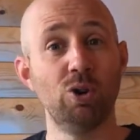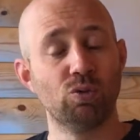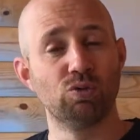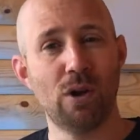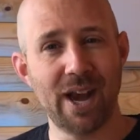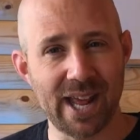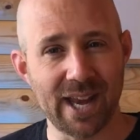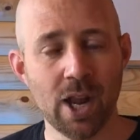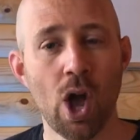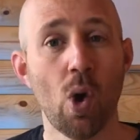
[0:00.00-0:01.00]
running,
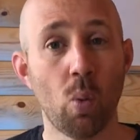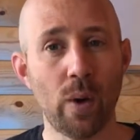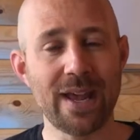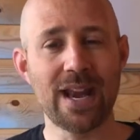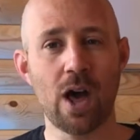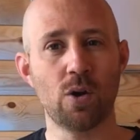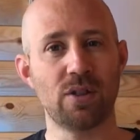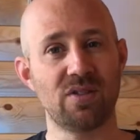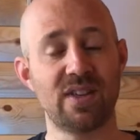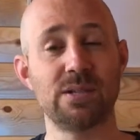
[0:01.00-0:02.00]
we know
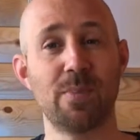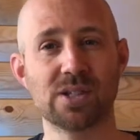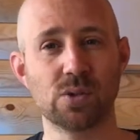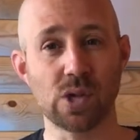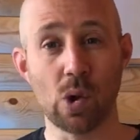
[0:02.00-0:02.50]
that these muscles are